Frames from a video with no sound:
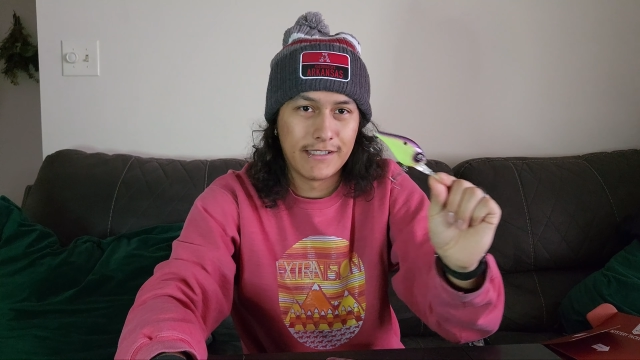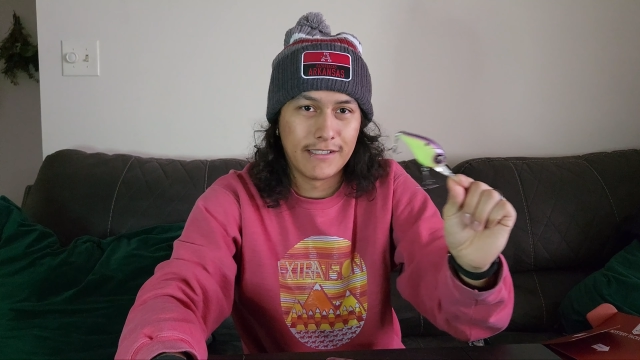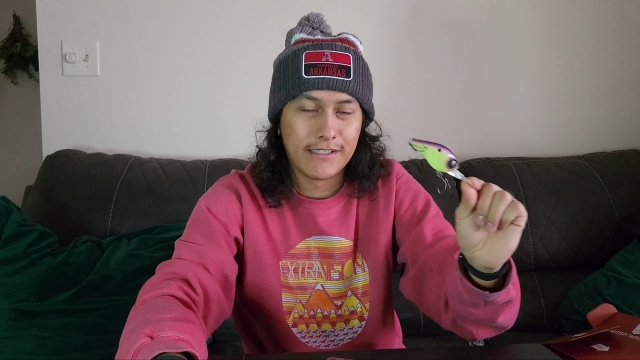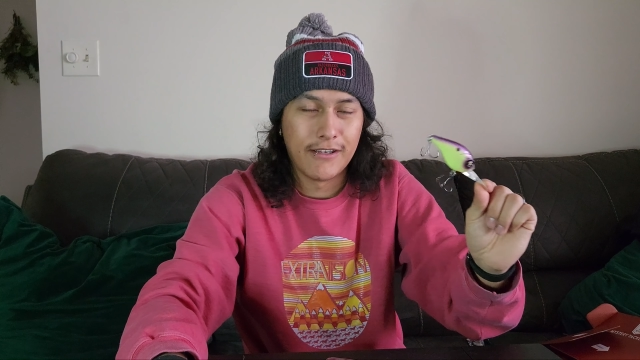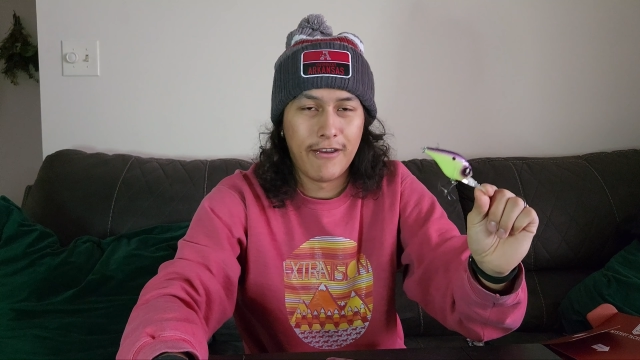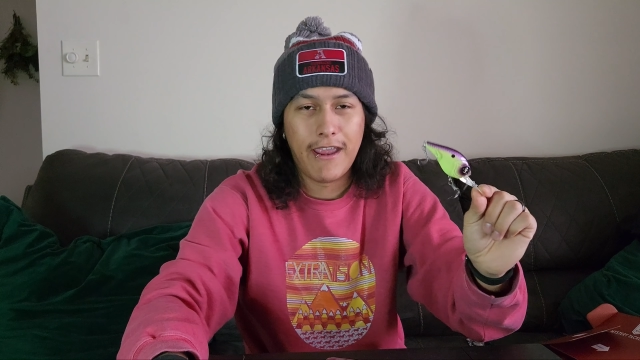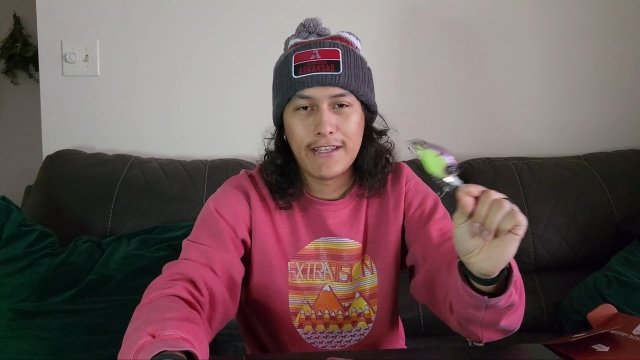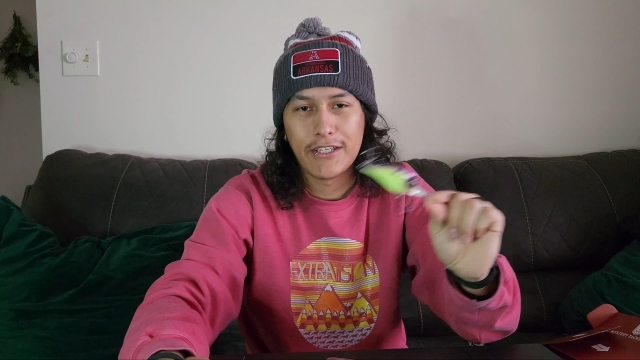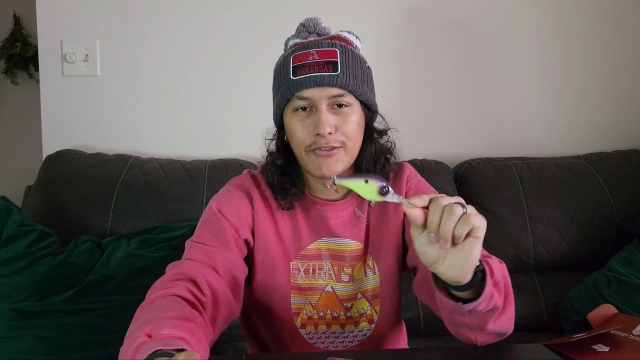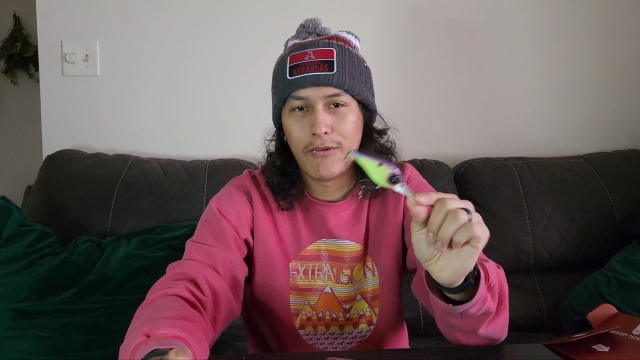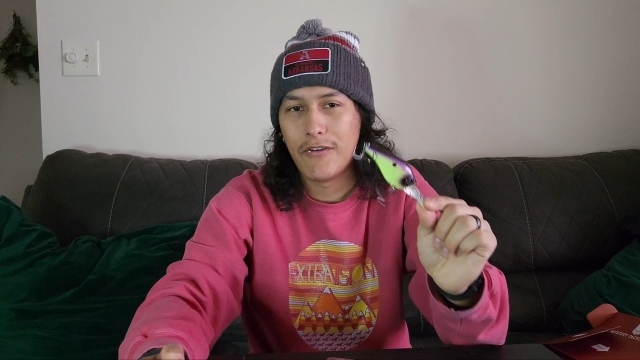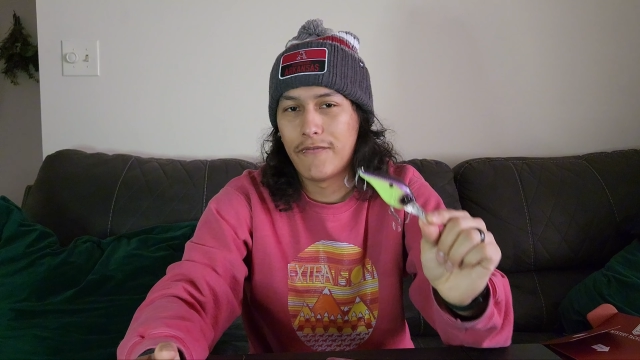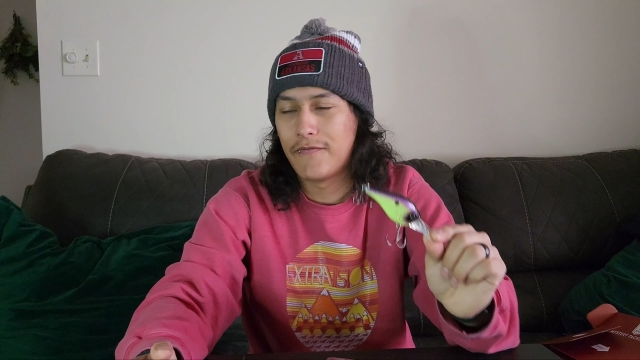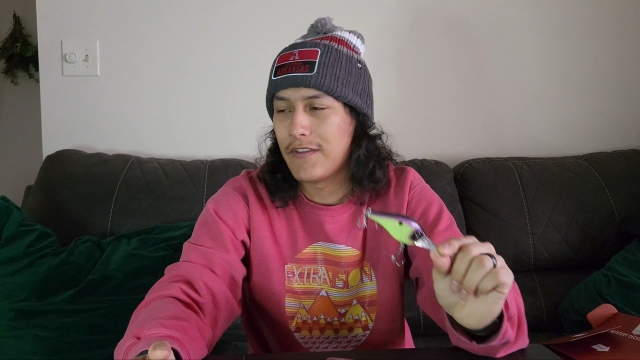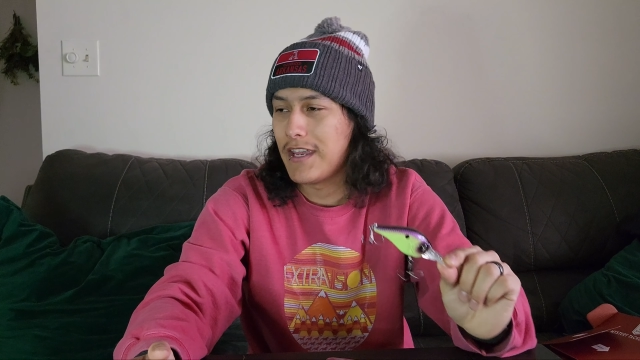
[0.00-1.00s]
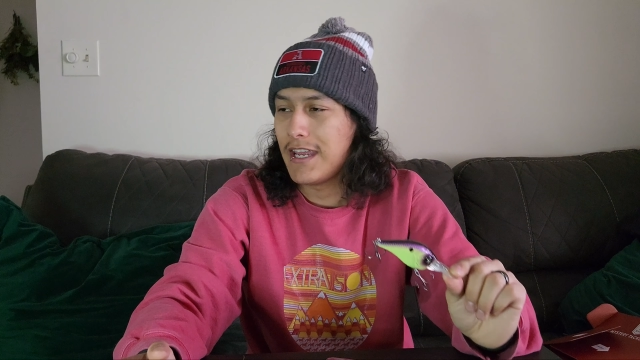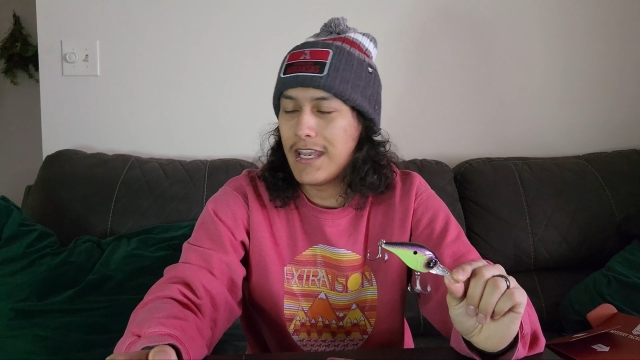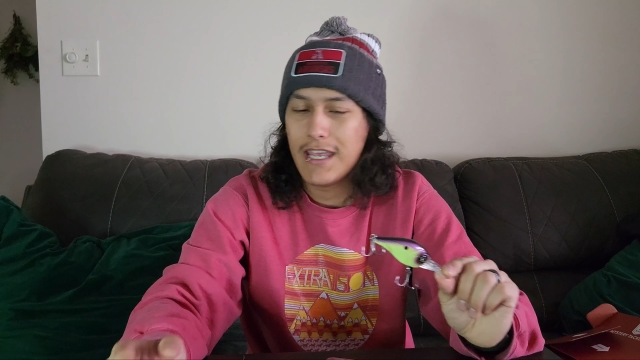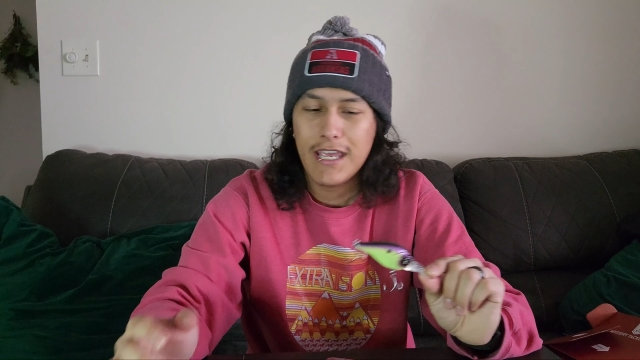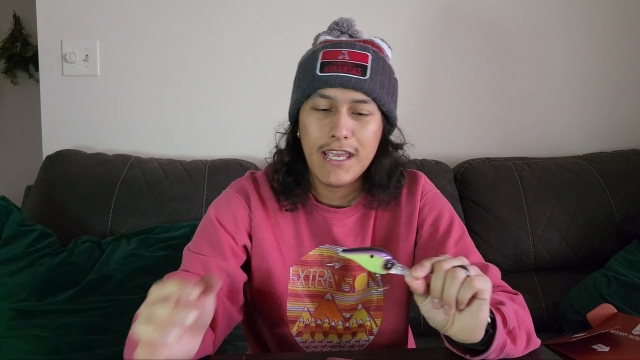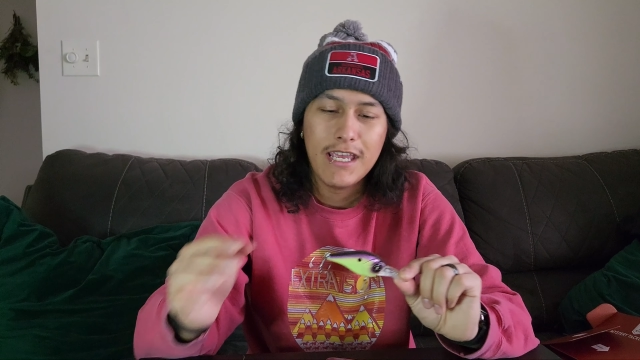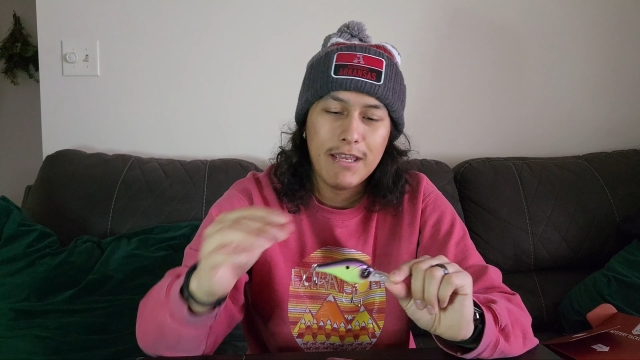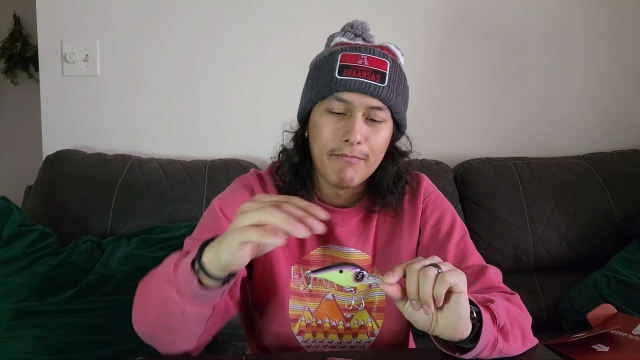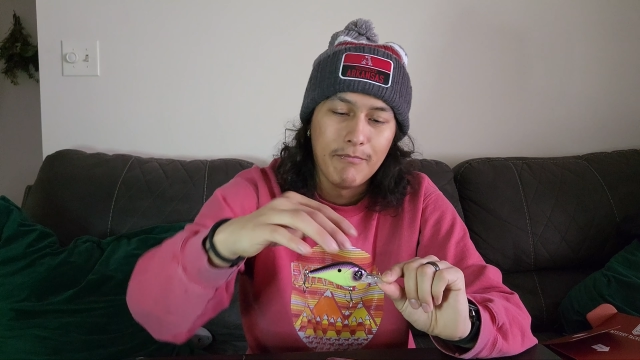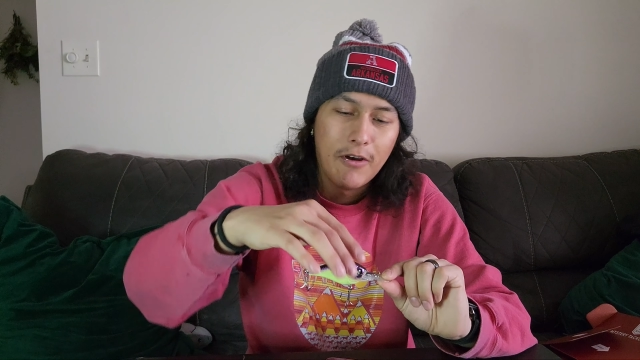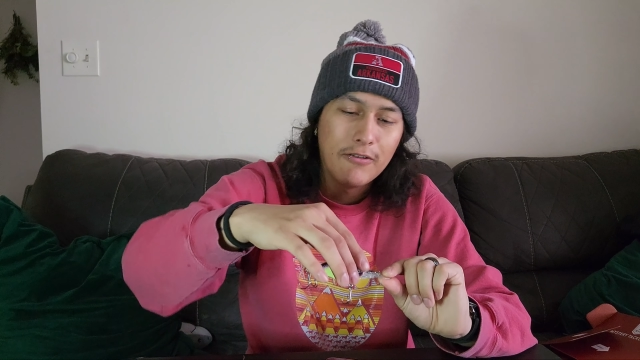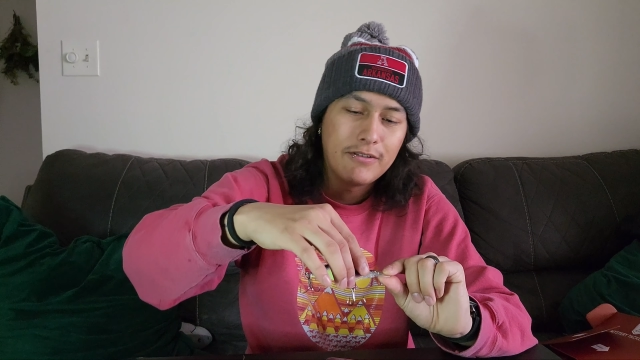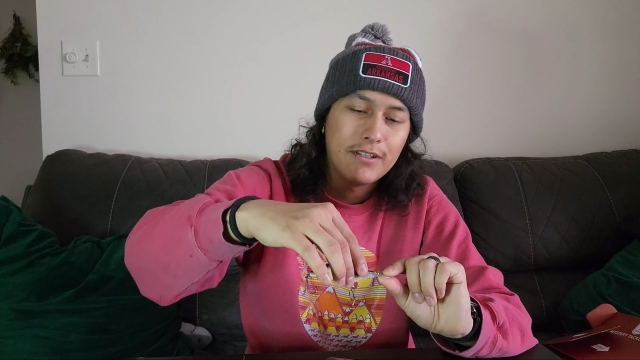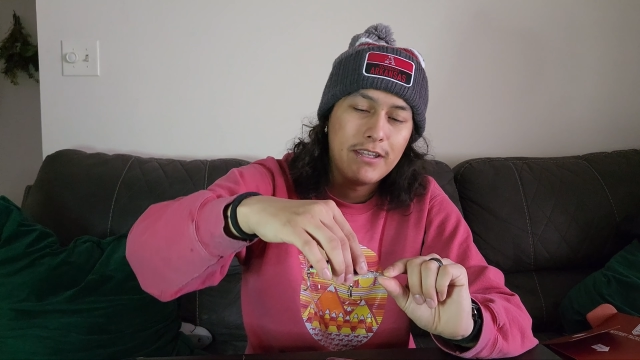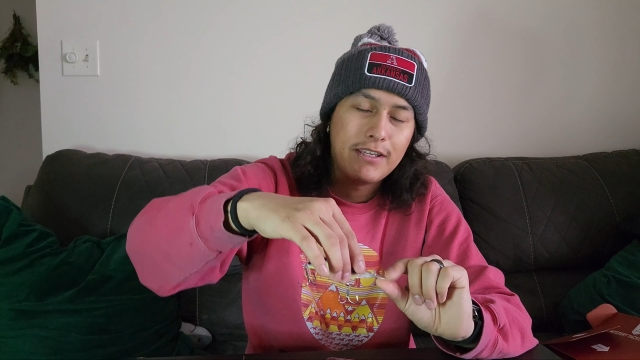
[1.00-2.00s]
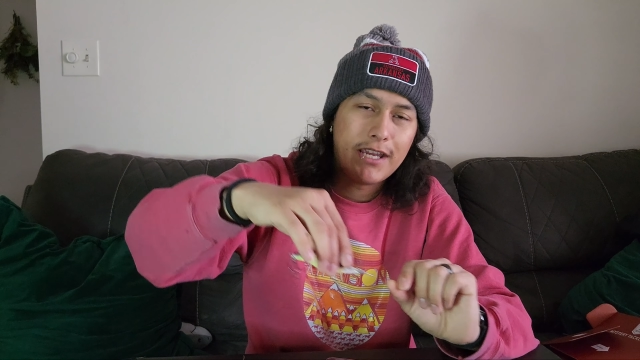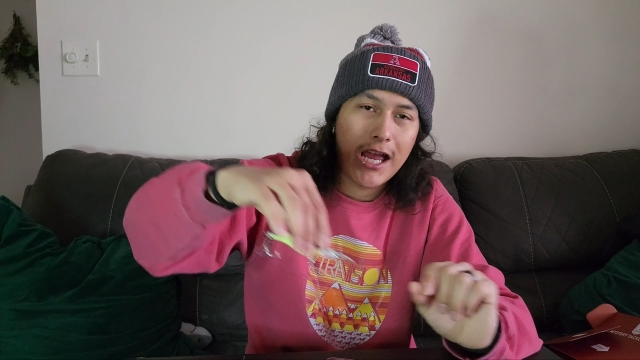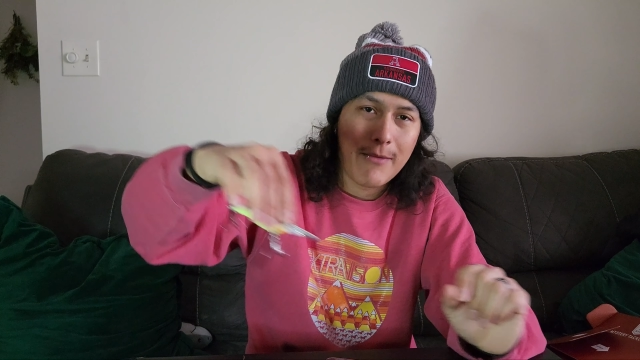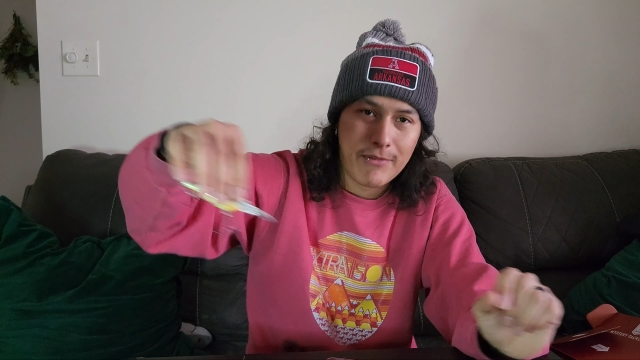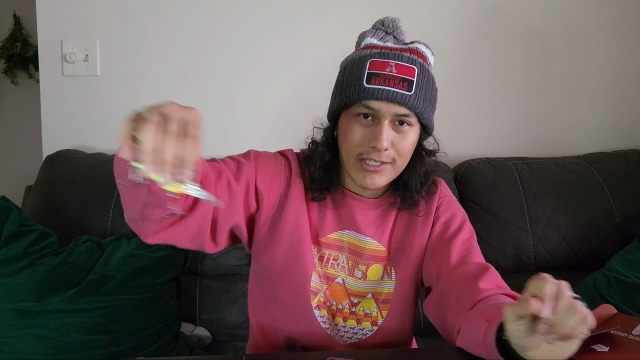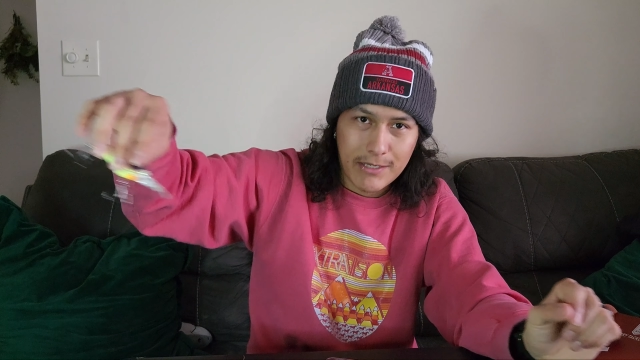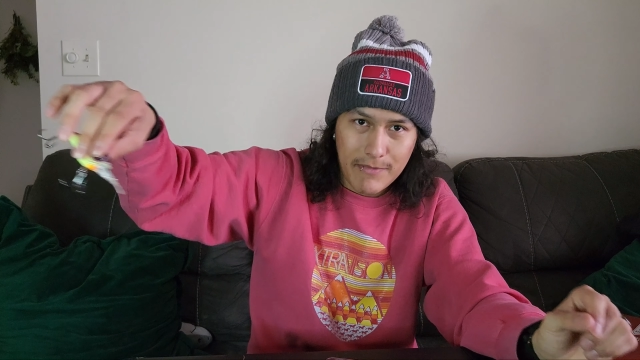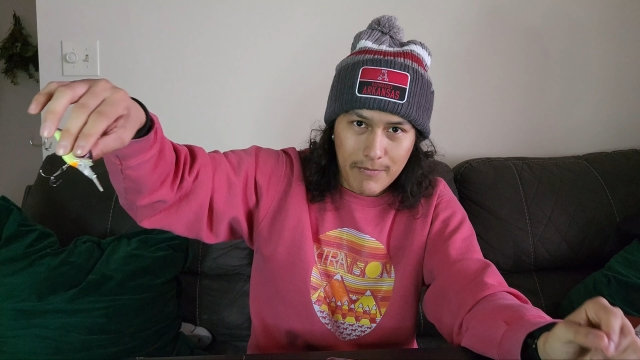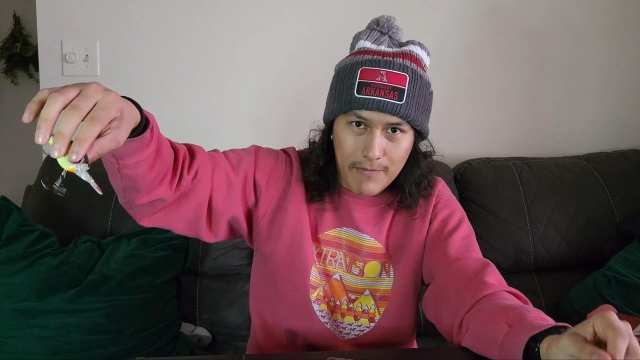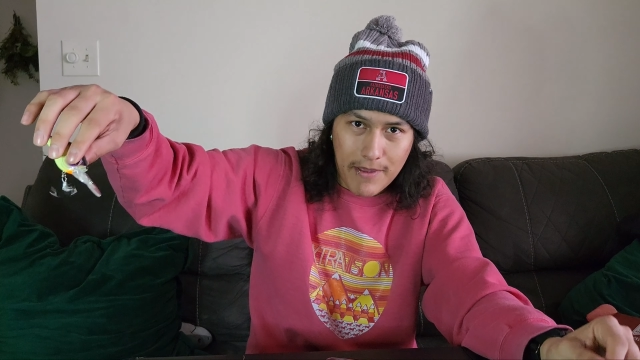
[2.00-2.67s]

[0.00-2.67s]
So 8 to 12 feet. Most of the time, it's going to be